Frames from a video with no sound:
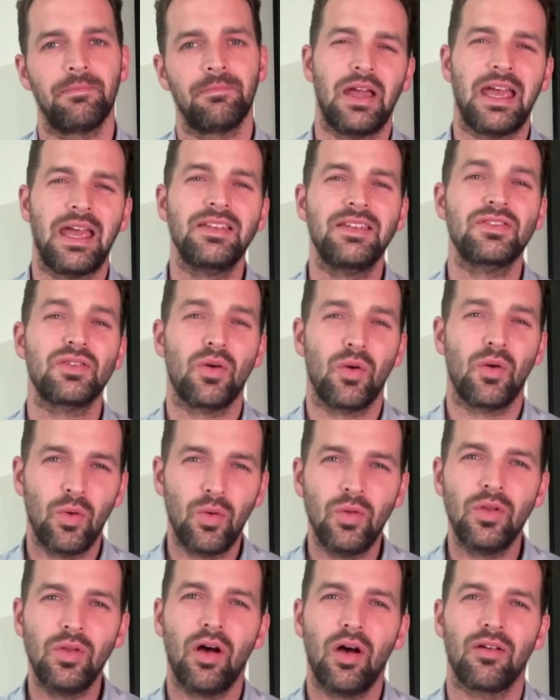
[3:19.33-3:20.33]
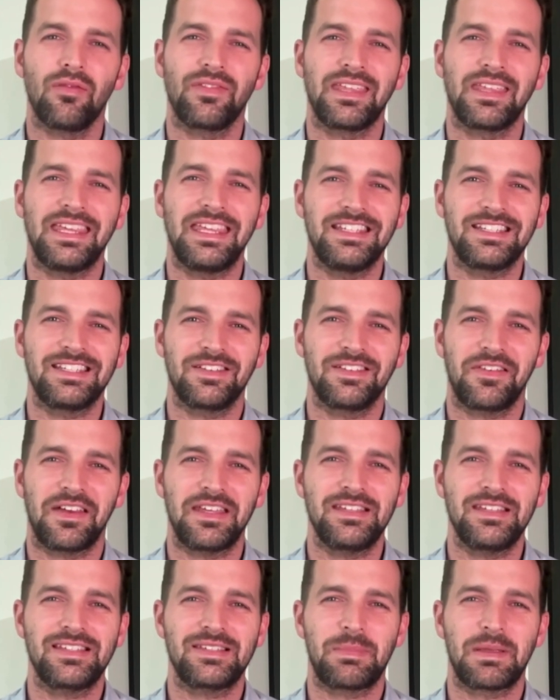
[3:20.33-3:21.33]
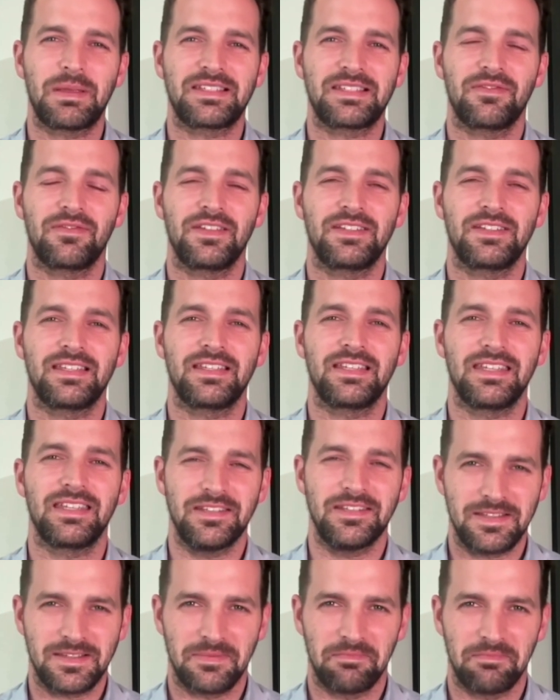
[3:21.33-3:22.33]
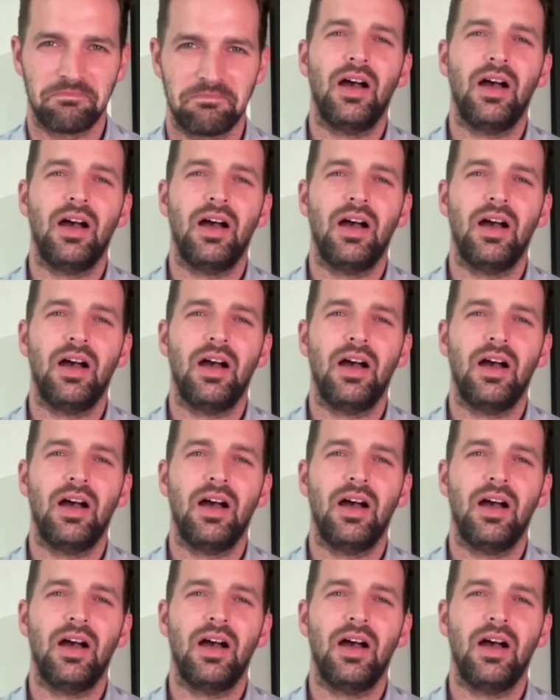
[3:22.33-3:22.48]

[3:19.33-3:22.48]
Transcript: and all of the interface specificities.